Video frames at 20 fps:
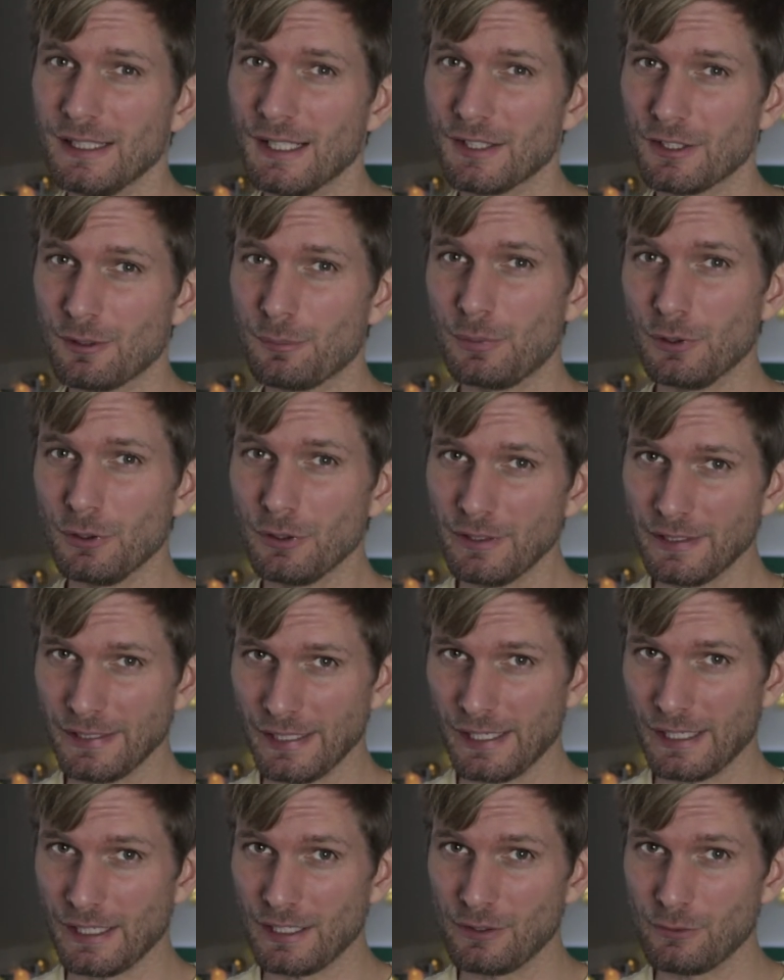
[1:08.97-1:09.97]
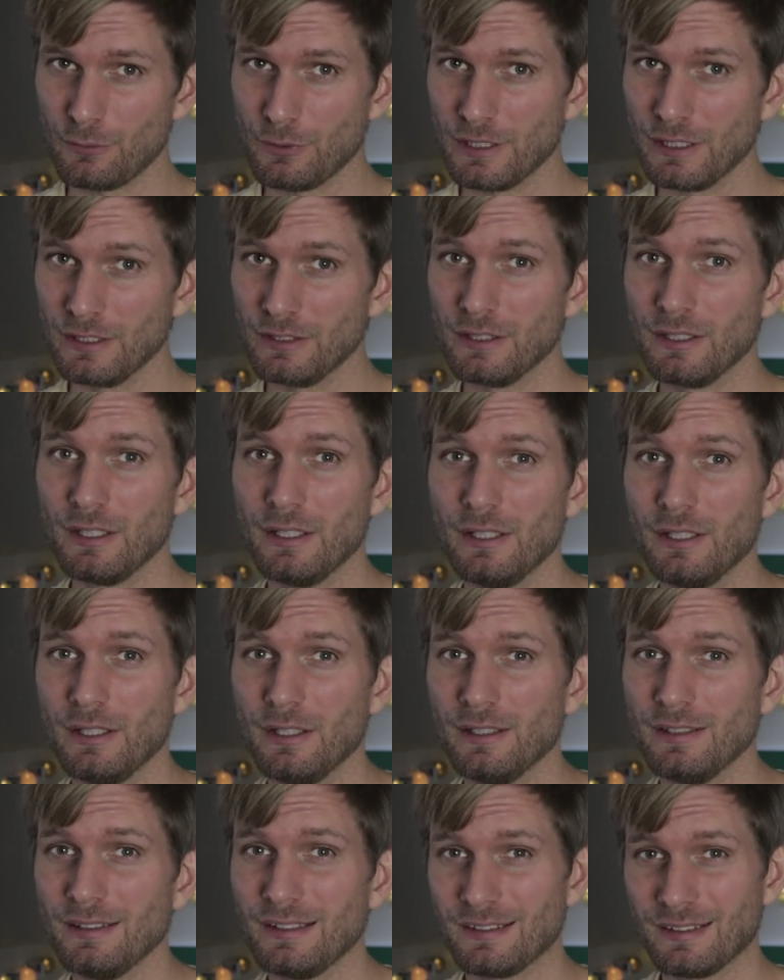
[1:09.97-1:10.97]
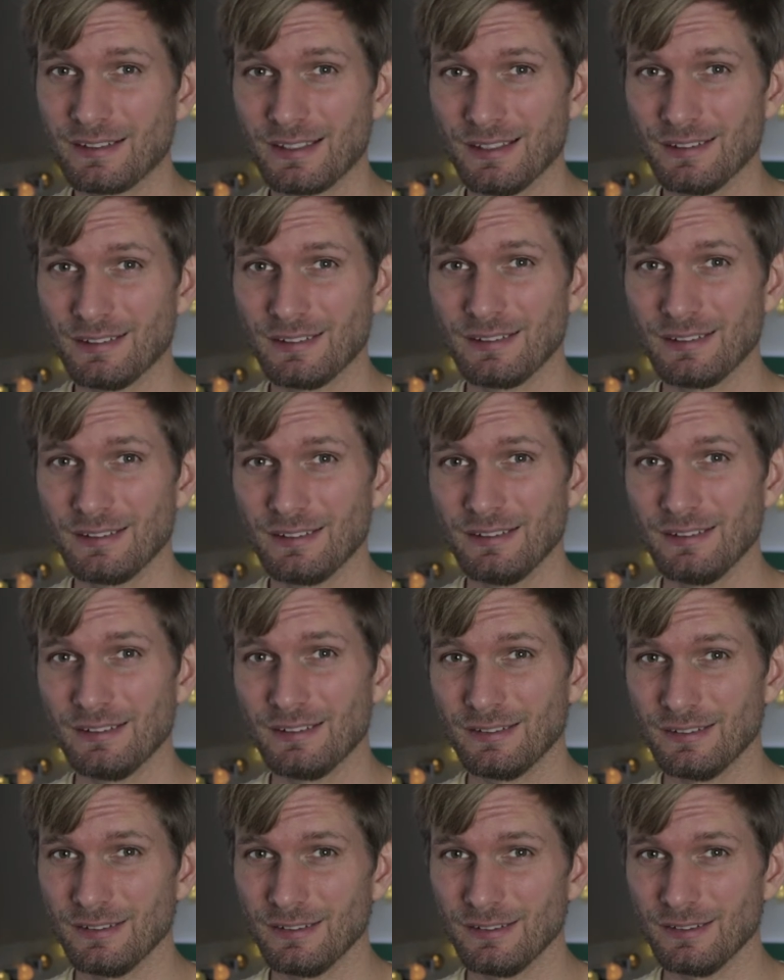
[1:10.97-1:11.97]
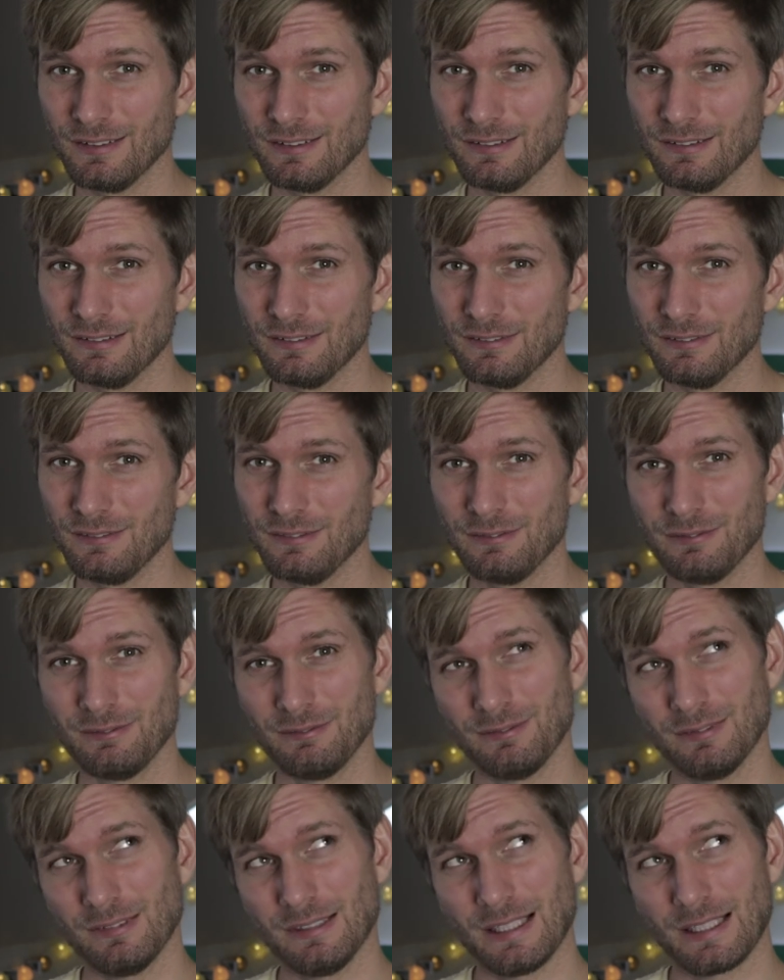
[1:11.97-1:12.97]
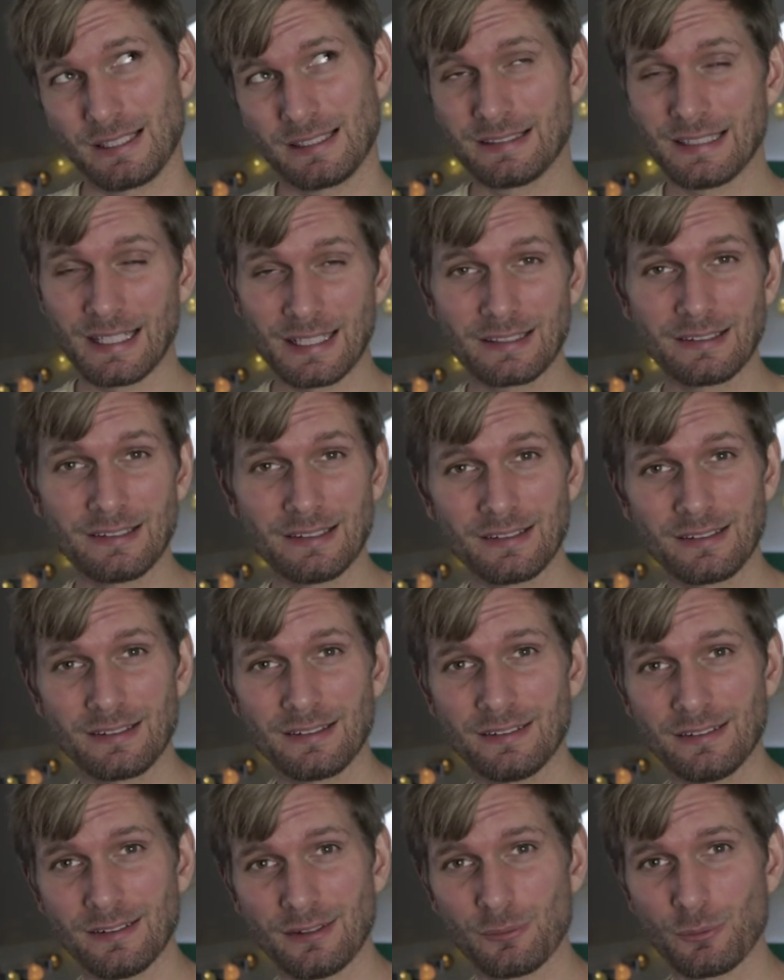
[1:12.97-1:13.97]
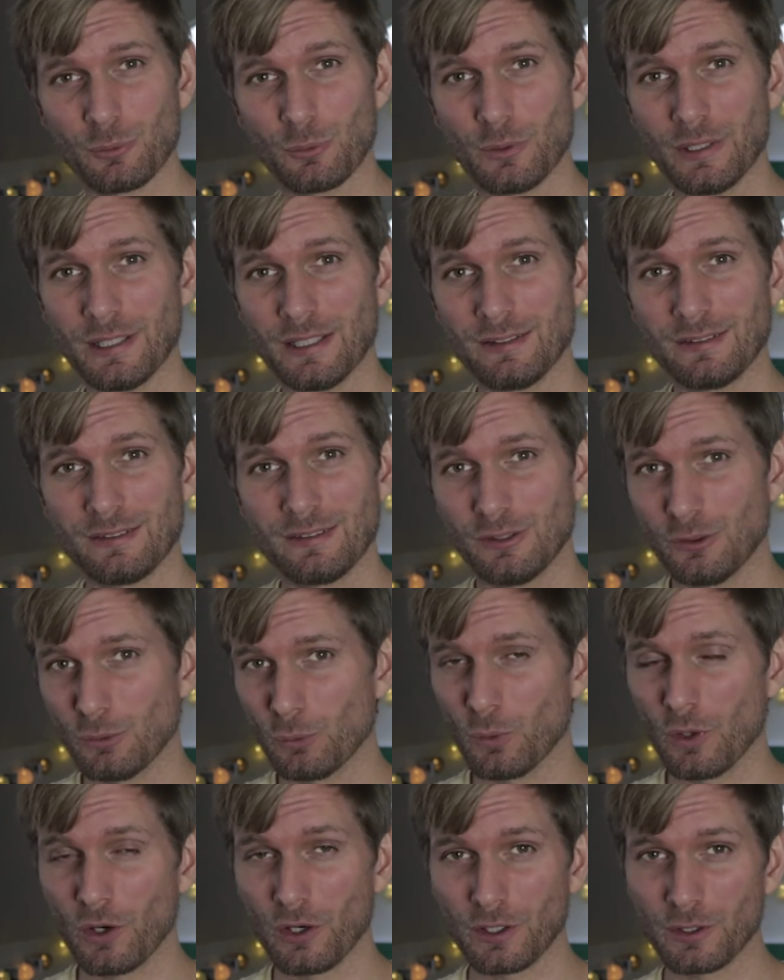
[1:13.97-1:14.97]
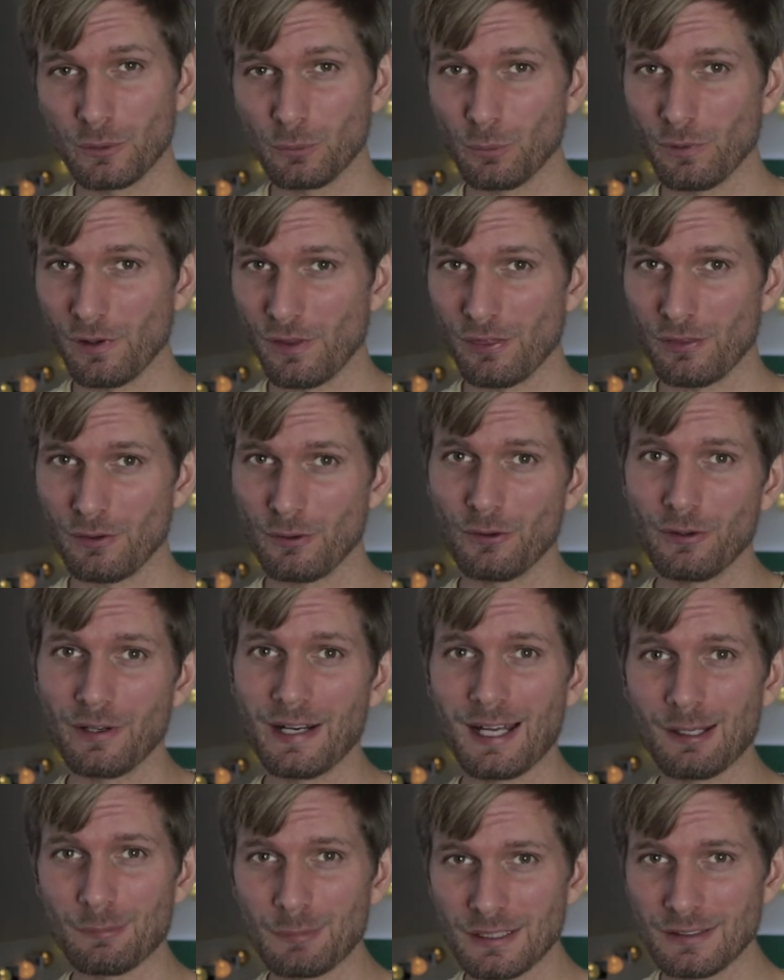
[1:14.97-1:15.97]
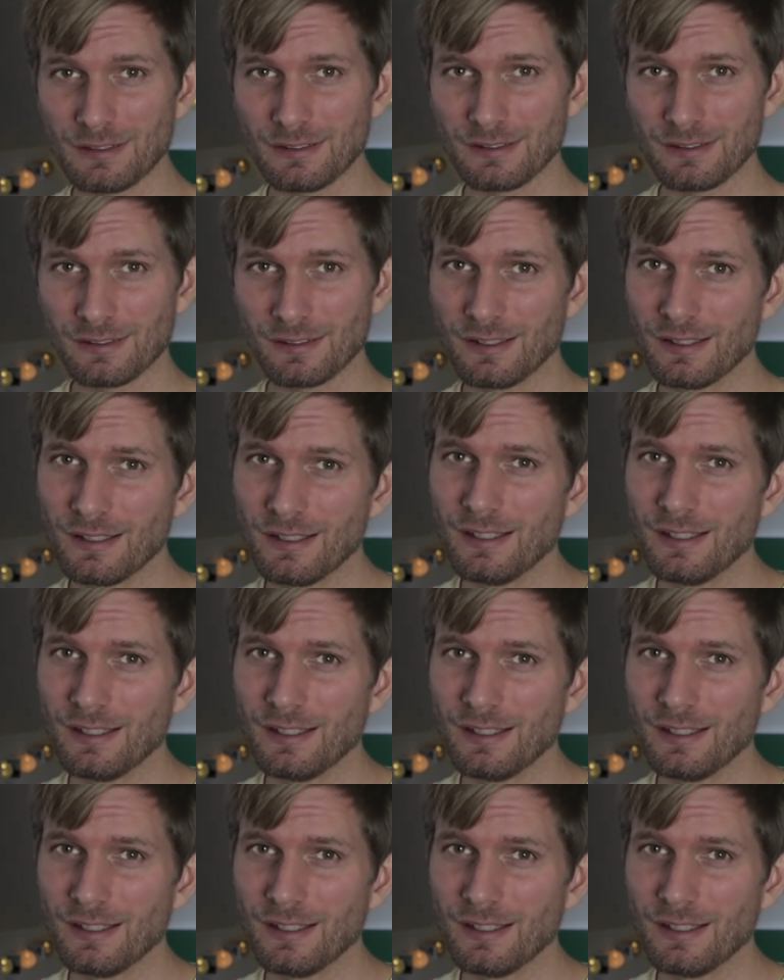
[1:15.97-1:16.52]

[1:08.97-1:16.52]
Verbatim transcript: And the book I read discussed uh, like tactics and ways to work with your habits.